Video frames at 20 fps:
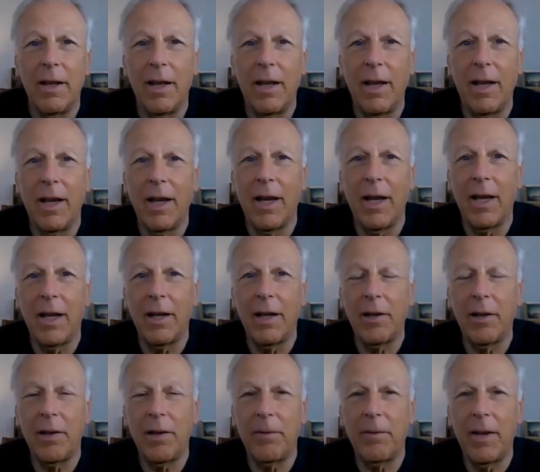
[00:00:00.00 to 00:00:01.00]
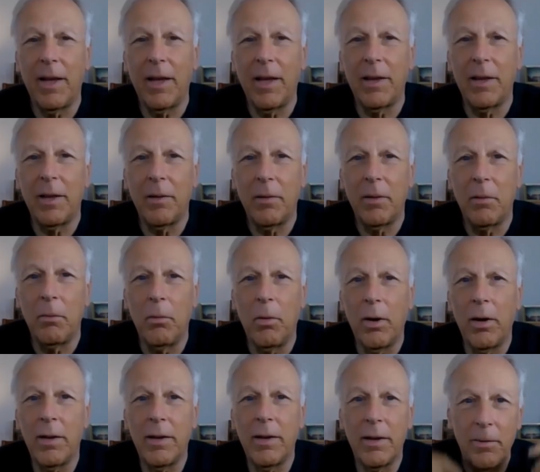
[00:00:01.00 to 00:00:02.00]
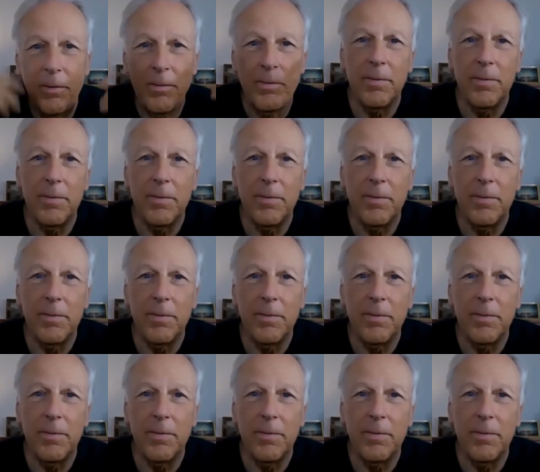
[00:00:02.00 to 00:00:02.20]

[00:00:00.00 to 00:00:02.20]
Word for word: and and the, the more the,